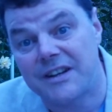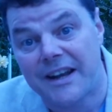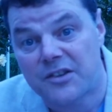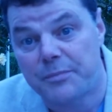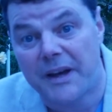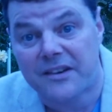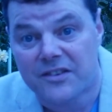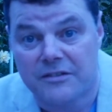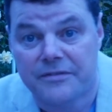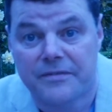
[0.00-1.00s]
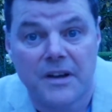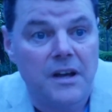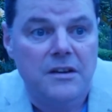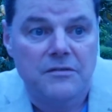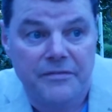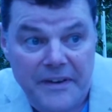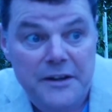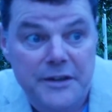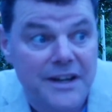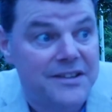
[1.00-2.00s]
aspects of
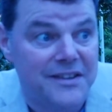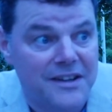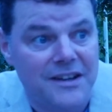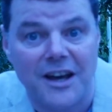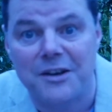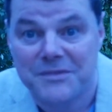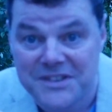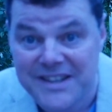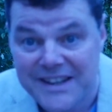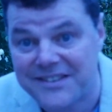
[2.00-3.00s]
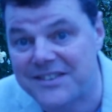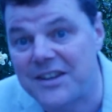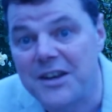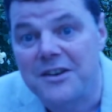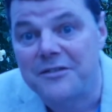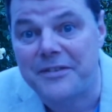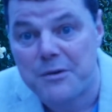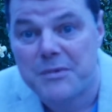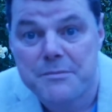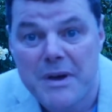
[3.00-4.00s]
various
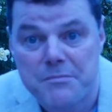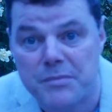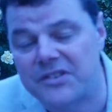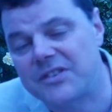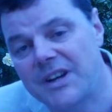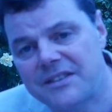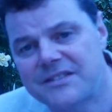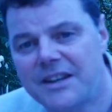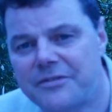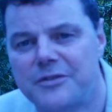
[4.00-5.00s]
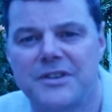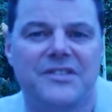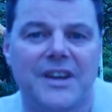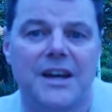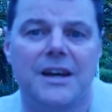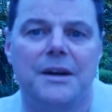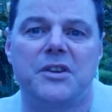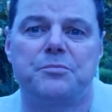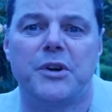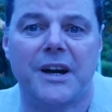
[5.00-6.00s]
family members. So let's take, for instance, I'm
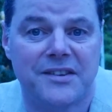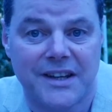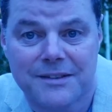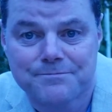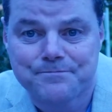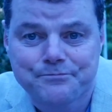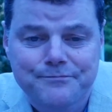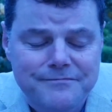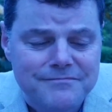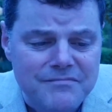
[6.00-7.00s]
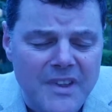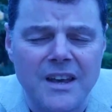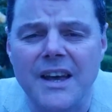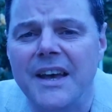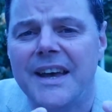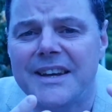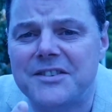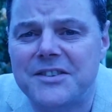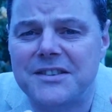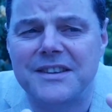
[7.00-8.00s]
dyspraxic. It
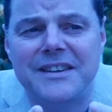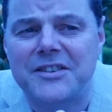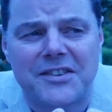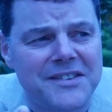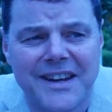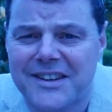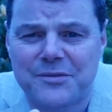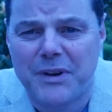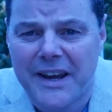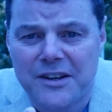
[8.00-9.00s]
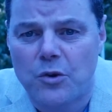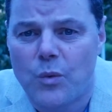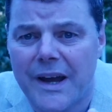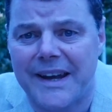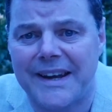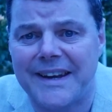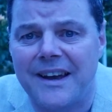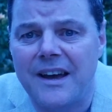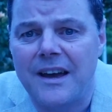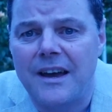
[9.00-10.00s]
doesn't explain away
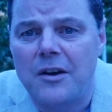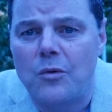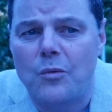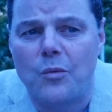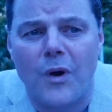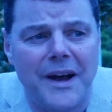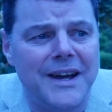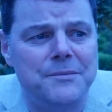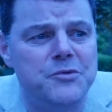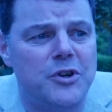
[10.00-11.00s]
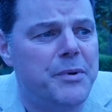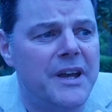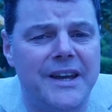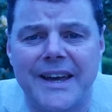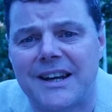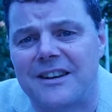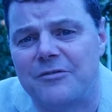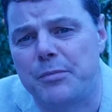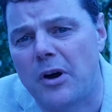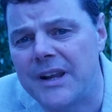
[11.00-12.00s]
why I'm dropping a kettle
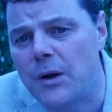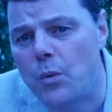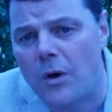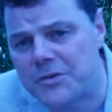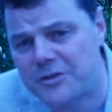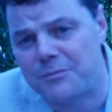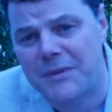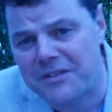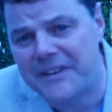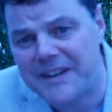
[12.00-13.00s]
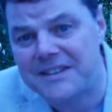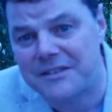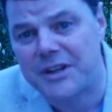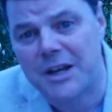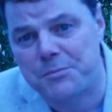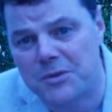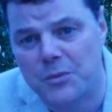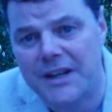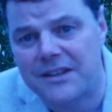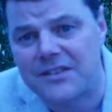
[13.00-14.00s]
of boiling water on my feet every couple of
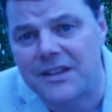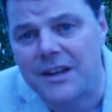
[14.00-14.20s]
weeks.